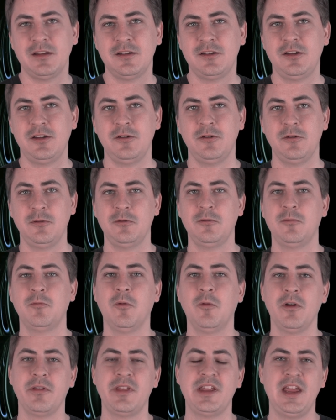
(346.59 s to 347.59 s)
to
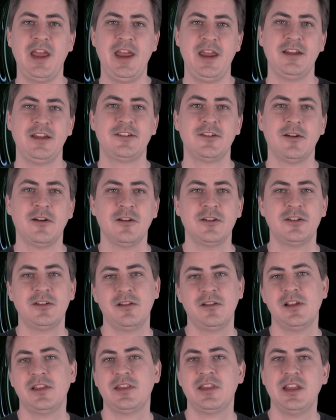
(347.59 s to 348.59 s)
where the eggs are so
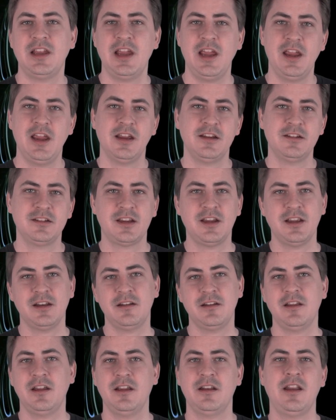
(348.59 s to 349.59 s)
that the eggs
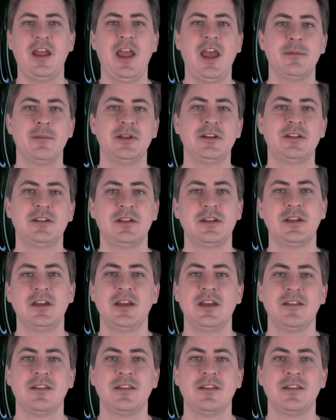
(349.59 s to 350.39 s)
can inhabit